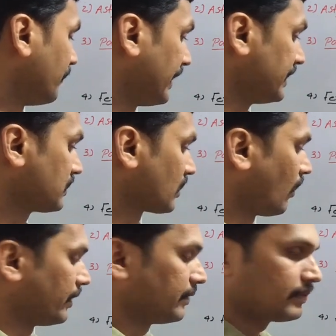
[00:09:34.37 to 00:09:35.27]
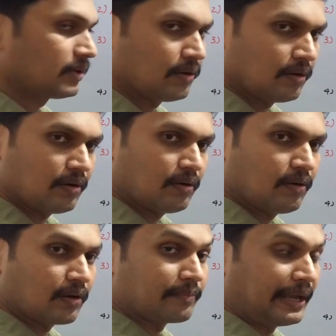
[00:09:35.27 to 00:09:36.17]
Micron
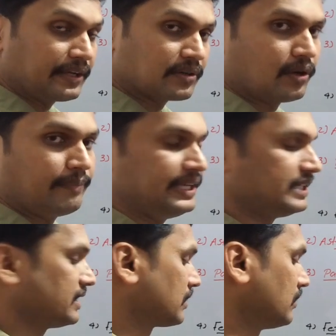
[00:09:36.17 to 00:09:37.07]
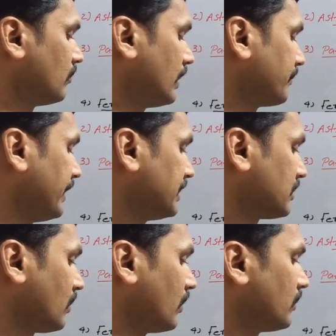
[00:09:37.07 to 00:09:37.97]
or micrometer. 1
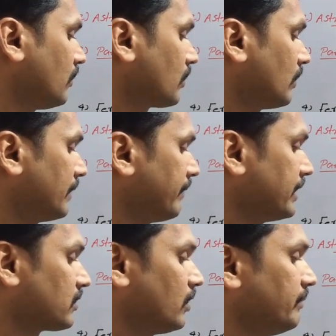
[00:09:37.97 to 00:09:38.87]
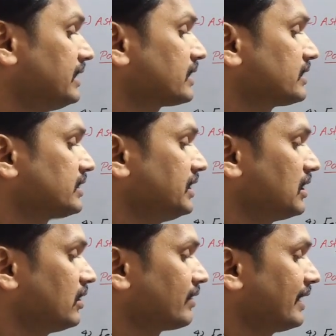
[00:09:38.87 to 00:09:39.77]
micron or 1 micrometer is
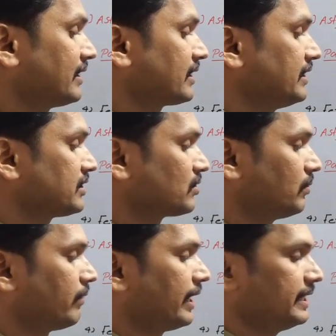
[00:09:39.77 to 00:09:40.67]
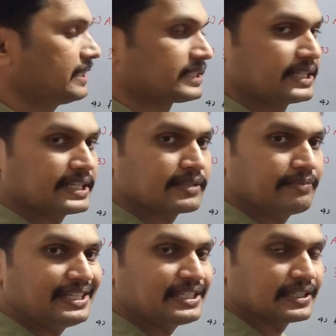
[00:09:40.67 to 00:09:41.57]
equal to 10 raised to minus
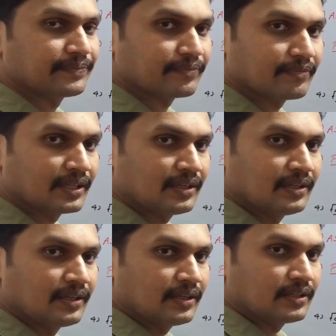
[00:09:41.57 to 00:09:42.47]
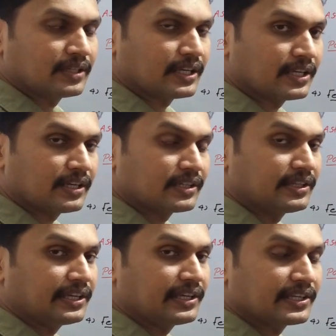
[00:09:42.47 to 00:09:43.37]
6 meter. The
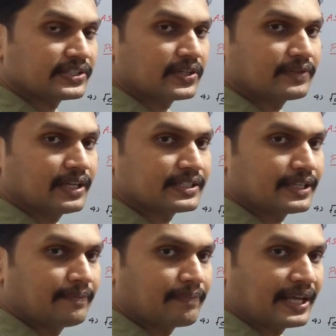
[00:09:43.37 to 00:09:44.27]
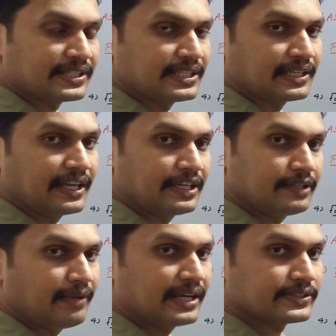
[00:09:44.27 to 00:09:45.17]
thickness of the some plastic
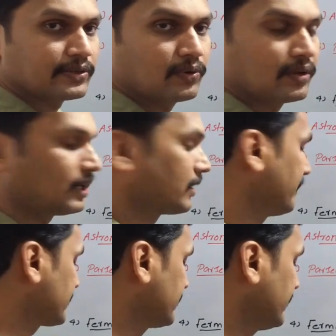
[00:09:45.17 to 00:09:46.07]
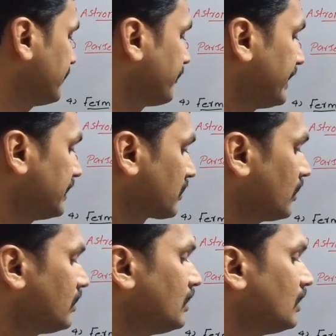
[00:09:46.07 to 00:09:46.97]
carry bags are measured in
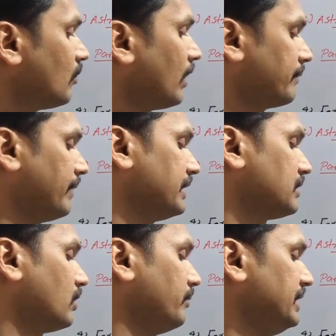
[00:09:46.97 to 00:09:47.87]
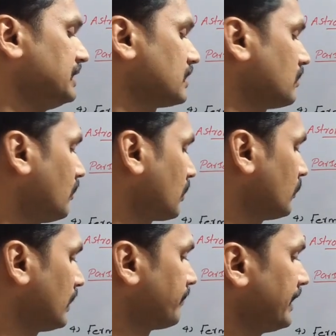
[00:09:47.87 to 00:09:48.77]
micron. 1 micrometer
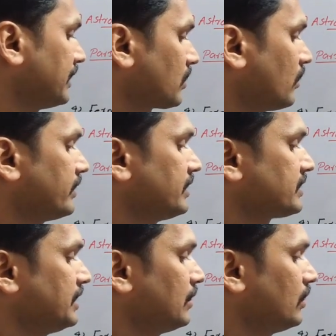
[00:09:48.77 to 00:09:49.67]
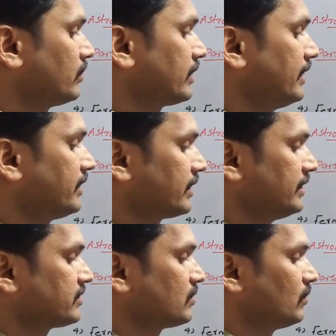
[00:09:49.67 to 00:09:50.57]
or 1 micron is equal to 10
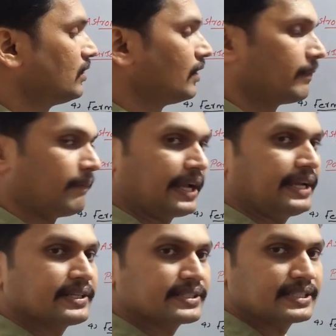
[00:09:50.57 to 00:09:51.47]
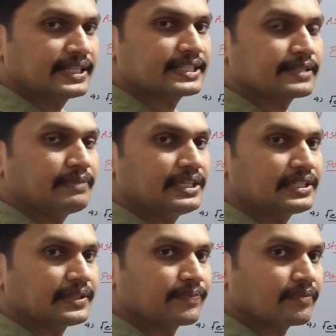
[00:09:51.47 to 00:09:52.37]
raised to minus 6
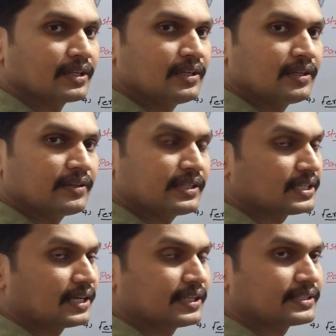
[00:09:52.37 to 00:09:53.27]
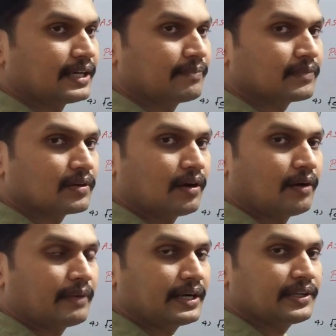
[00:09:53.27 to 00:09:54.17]
meter. These are the some
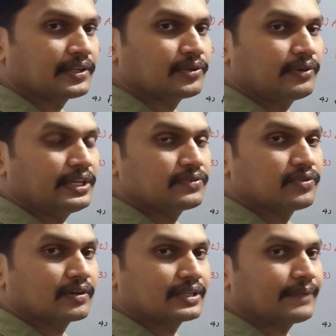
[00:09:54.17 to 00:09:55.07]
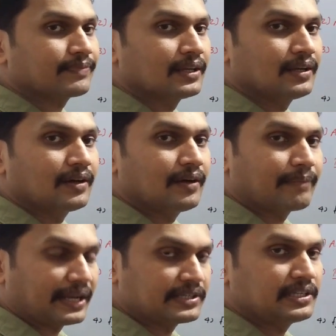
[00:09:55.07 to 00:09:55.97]
common unit for the
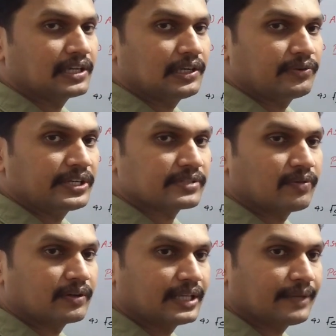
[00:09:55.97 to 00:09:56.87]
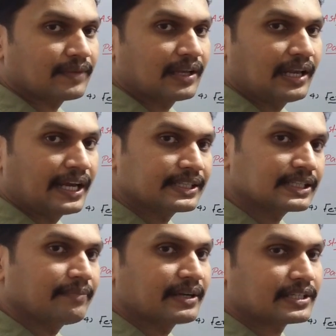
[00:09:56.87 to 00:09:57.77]
practical units for the
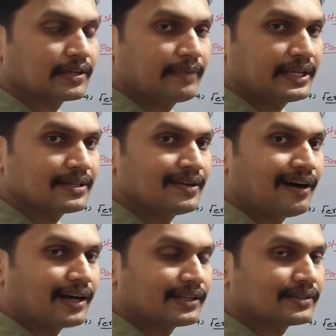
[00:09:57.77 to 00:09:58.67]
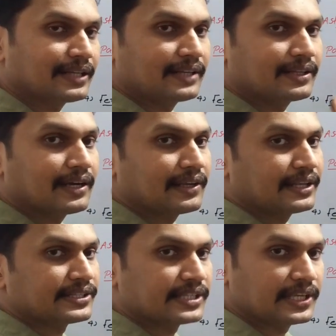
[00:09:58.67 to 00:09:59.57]
length measurement other than
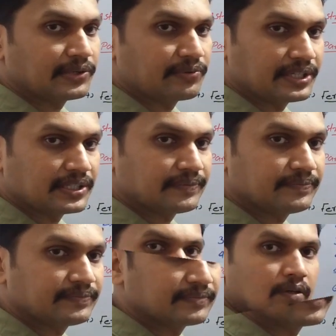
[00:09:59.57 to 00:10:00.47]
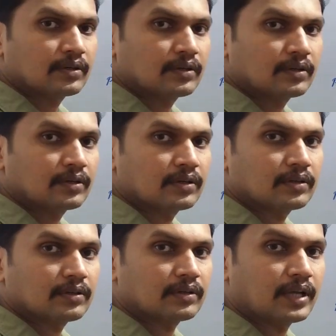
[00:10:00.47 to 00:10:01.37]
the SI unit.
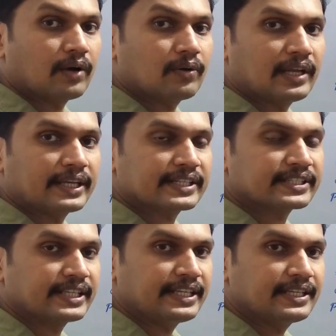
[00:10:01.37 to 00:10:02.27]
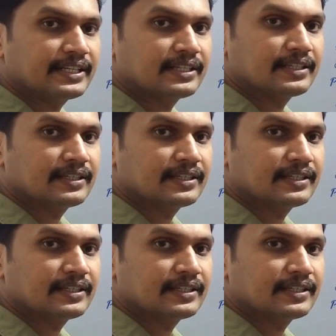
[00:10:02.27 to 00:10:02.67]
Now let us see